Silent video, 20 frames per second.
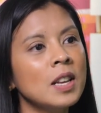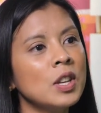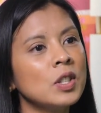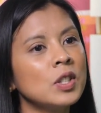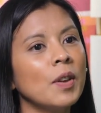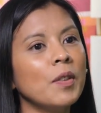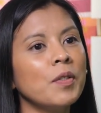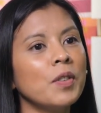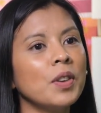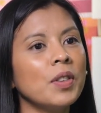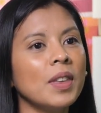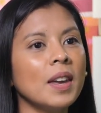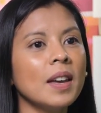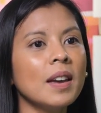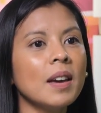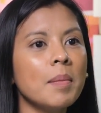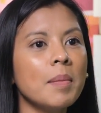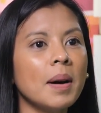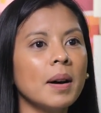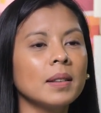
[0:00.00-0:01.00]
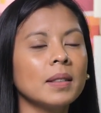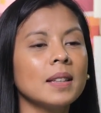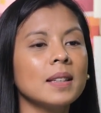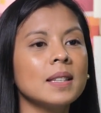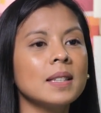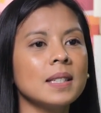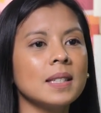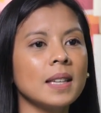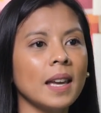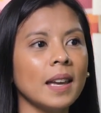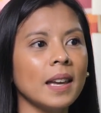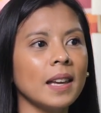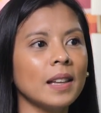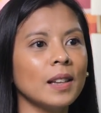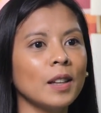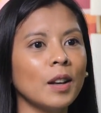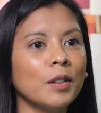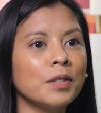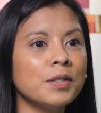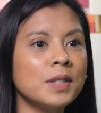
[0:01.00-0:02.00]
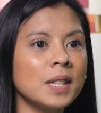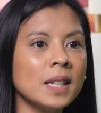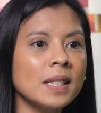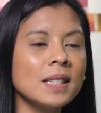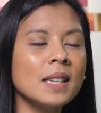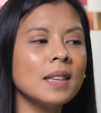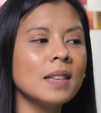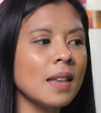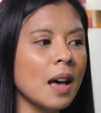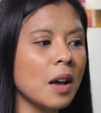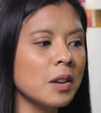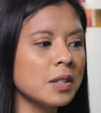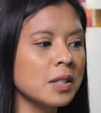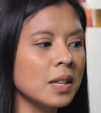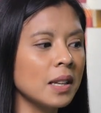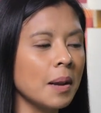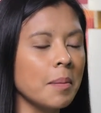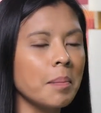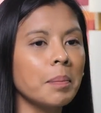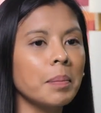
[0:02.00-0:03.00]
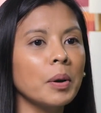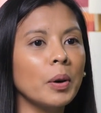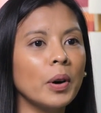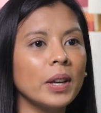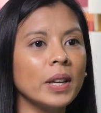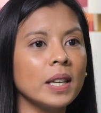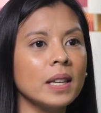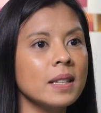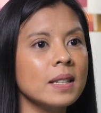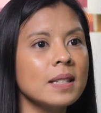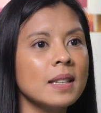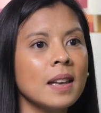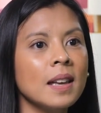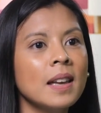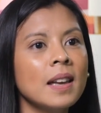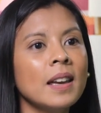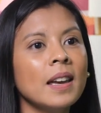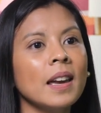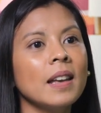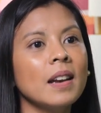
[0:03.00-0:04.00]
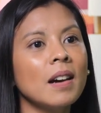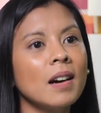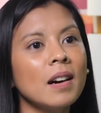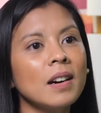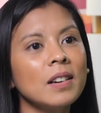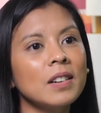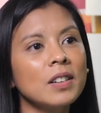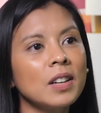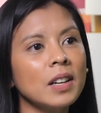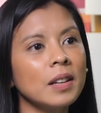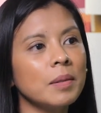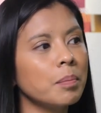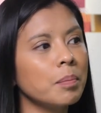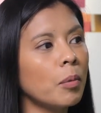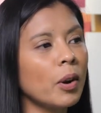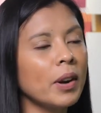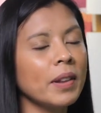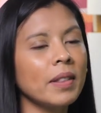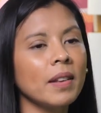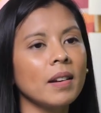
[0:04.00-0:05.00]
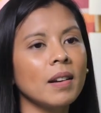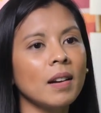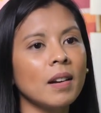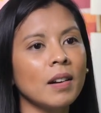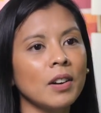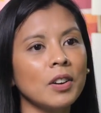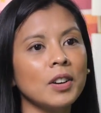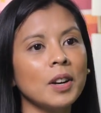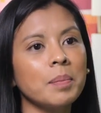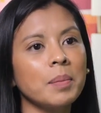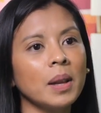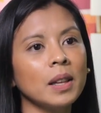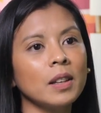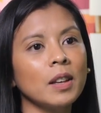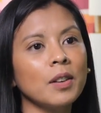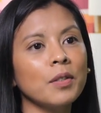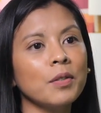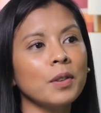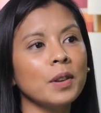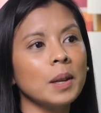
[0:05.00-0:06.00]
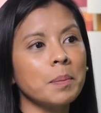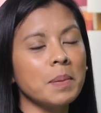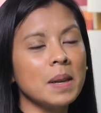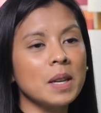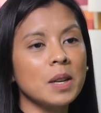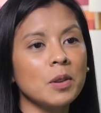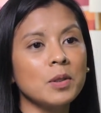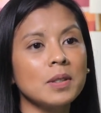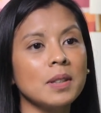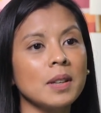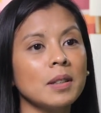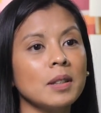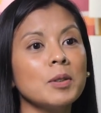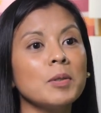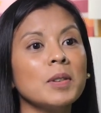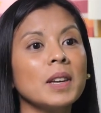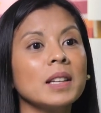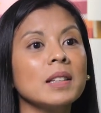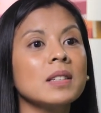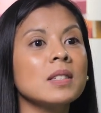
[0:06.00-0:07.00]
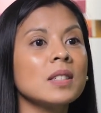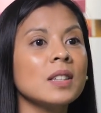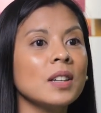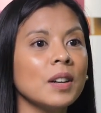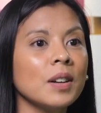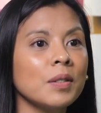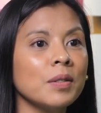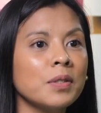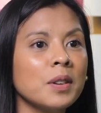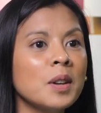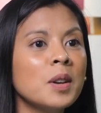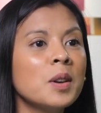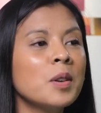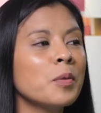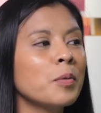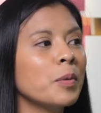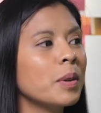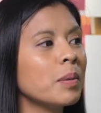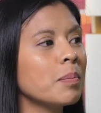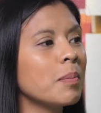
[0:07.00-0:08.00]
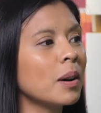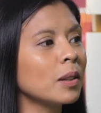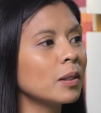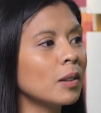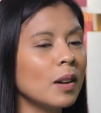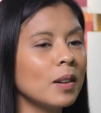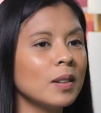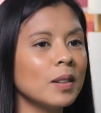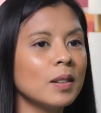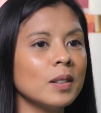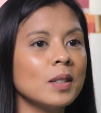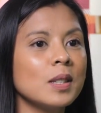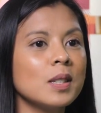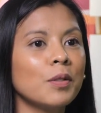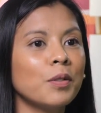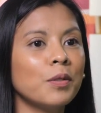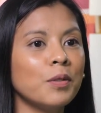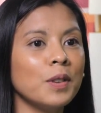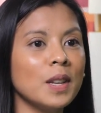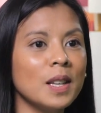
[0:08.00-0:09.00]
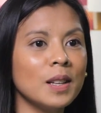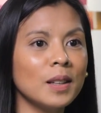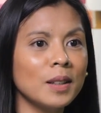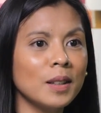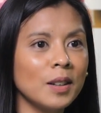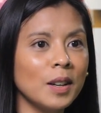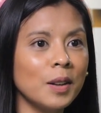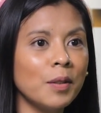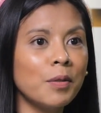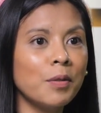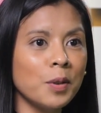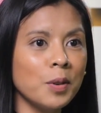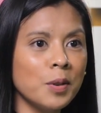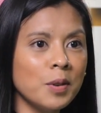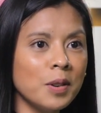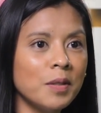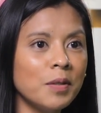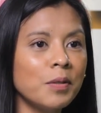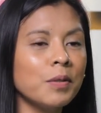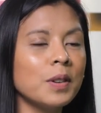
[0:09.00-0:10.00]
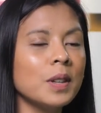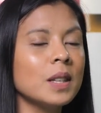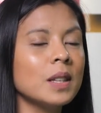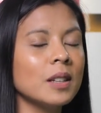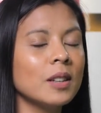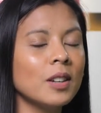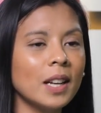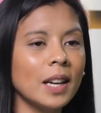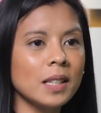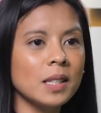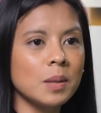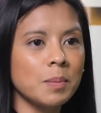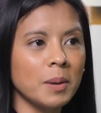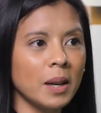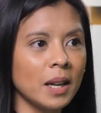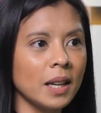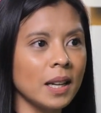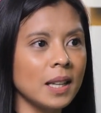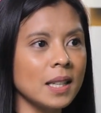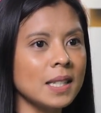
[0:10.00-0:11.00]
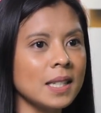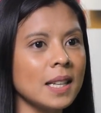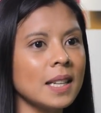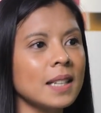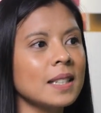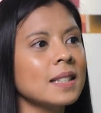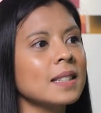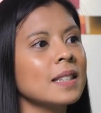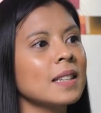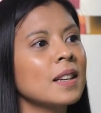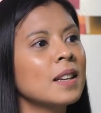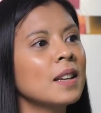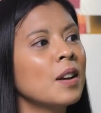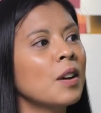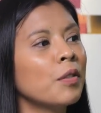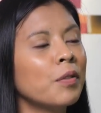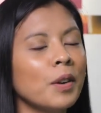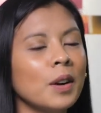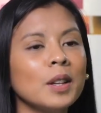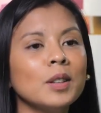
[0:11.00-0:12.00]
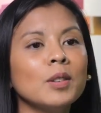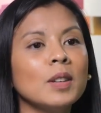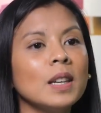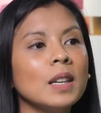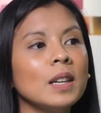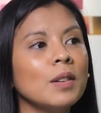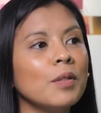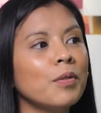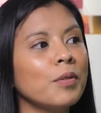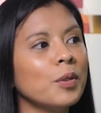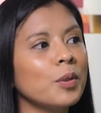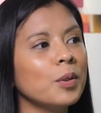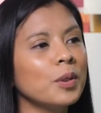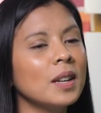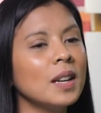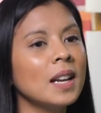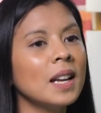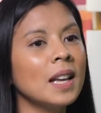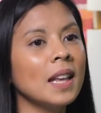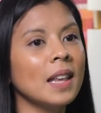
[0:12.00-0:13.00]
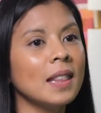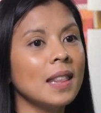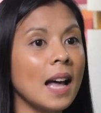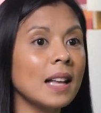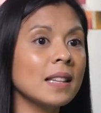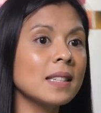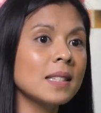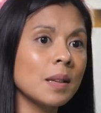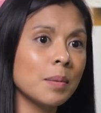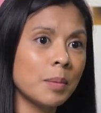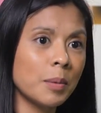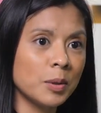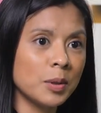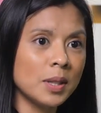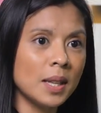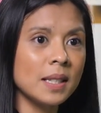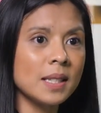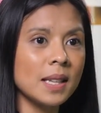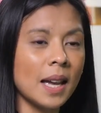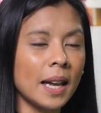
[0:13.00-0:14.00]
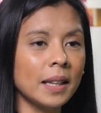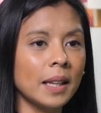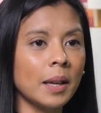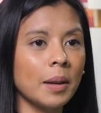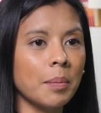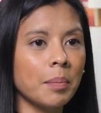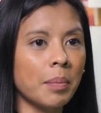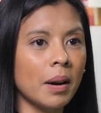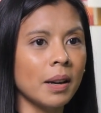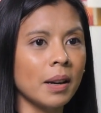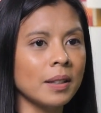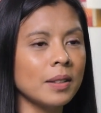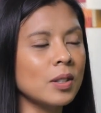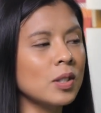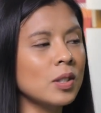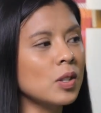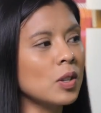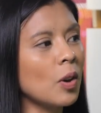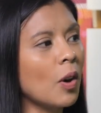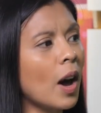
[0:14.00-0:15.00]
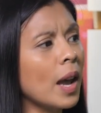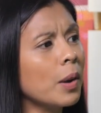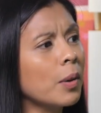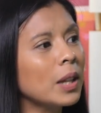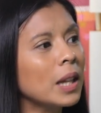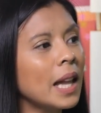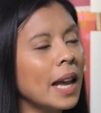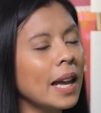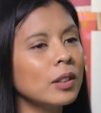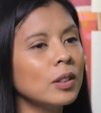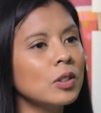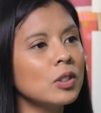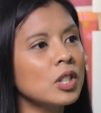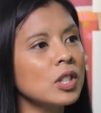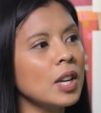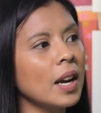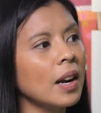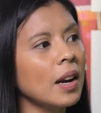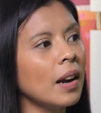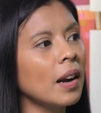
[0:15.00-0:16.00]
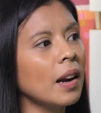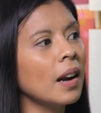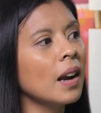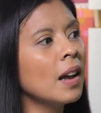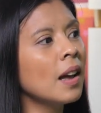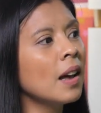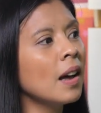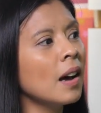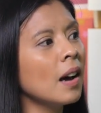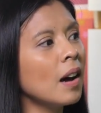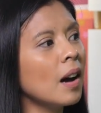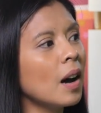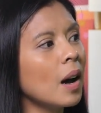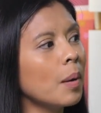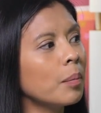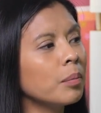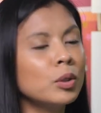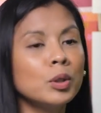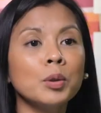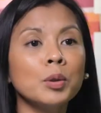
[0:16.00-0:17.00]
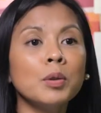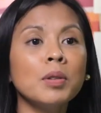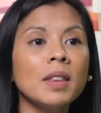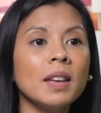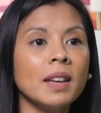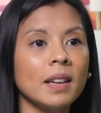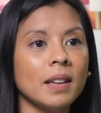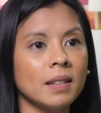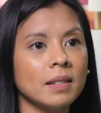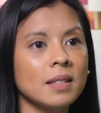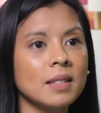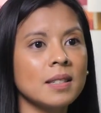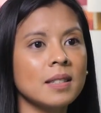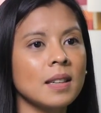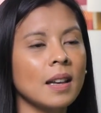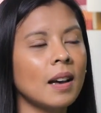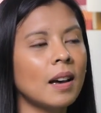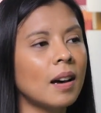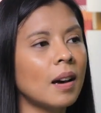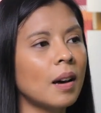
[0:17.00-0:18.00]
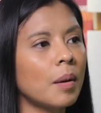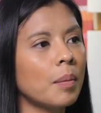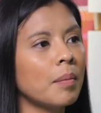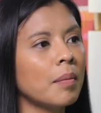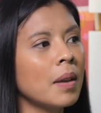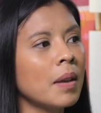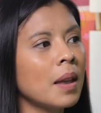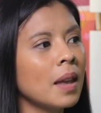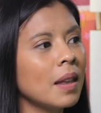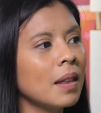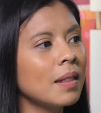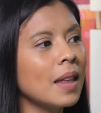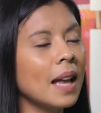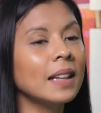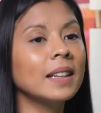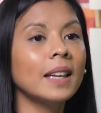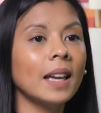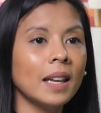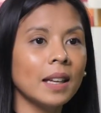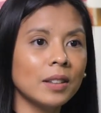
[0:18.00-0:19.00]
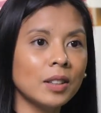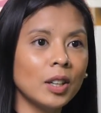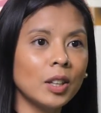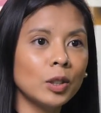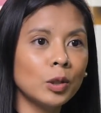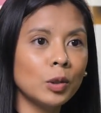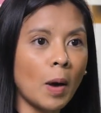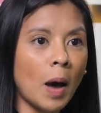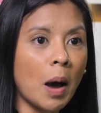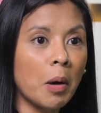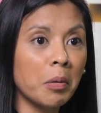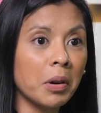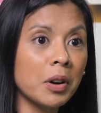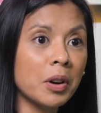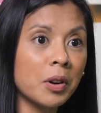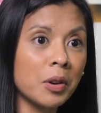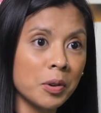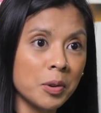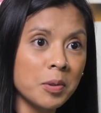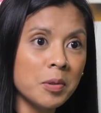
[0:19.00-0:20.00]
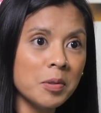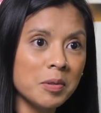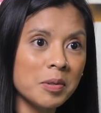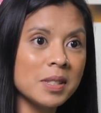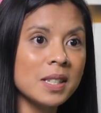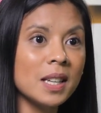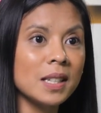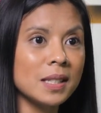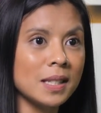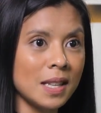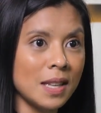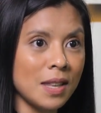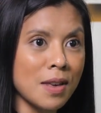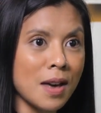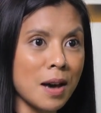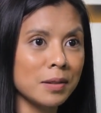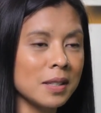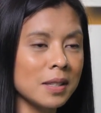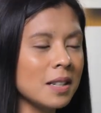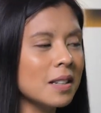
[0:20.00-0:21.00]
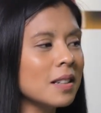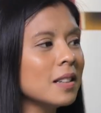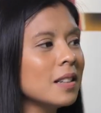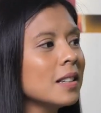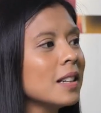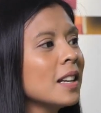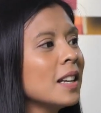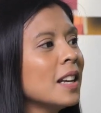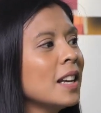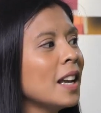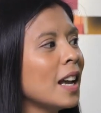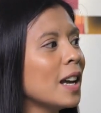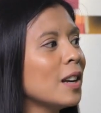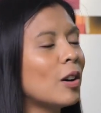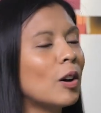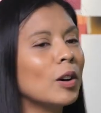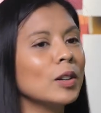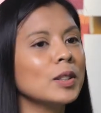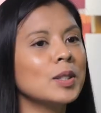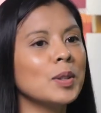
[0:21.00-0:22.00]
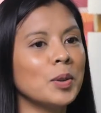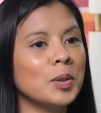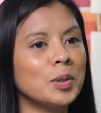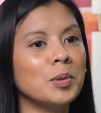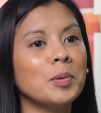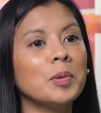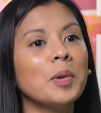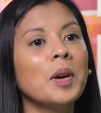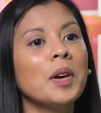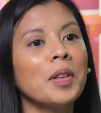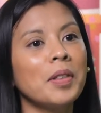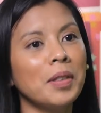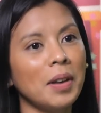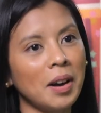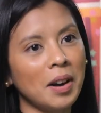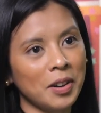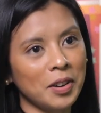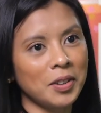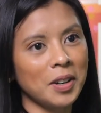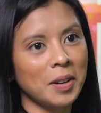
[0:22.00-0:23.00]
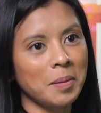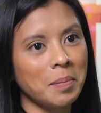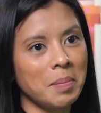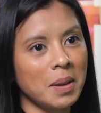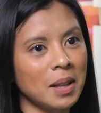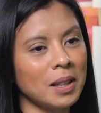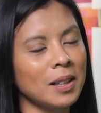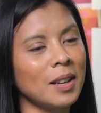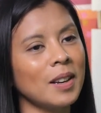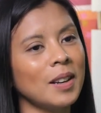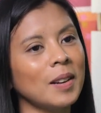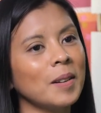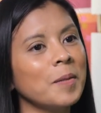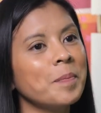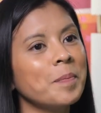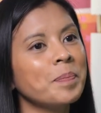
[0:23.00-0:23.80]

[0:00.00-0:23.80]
So if you think about the scale of 60,000 employees and more than 100 million Filipinos that you can serve with McDonald's feel-good food, feel-good experiences, fun-to-eat food, that's the most exciting part. So I would like to share two things that cater to our crew, 60,000, and also to the 100 million.